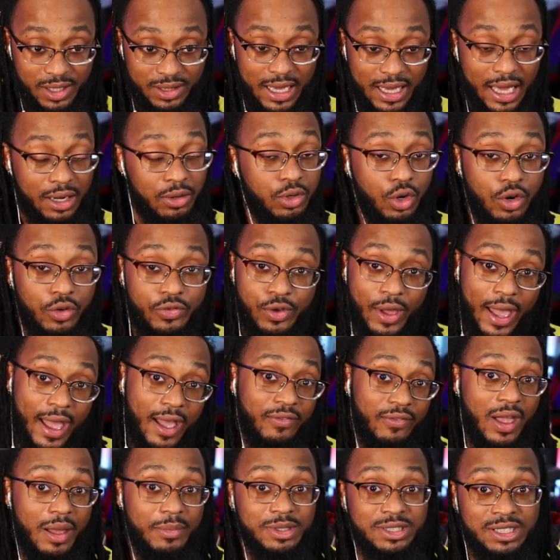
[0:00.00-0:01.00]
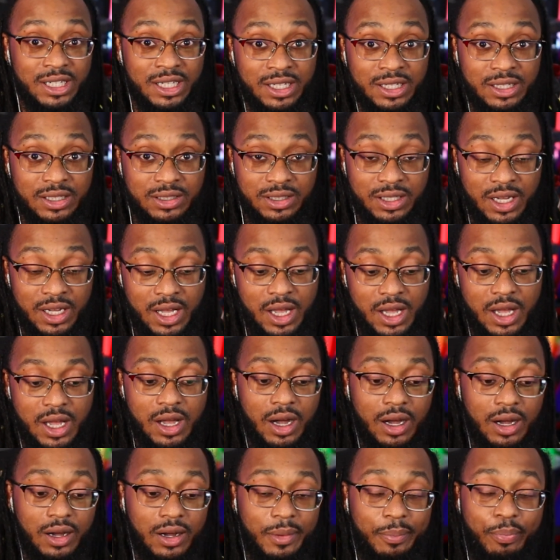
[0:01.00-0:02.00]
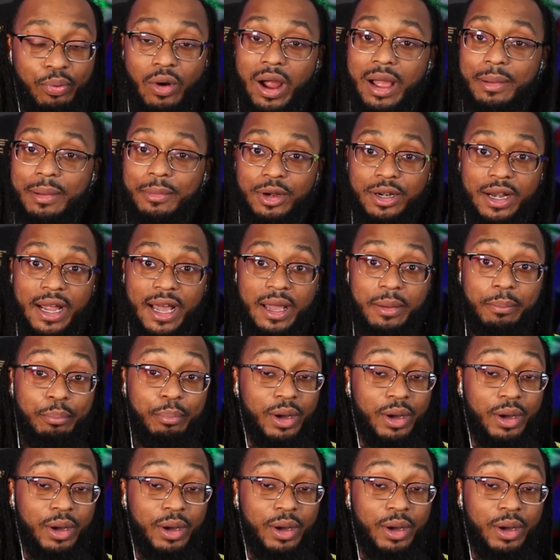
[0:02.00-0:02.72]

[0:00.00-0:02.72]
I don't know if you have Amazon Prime or not,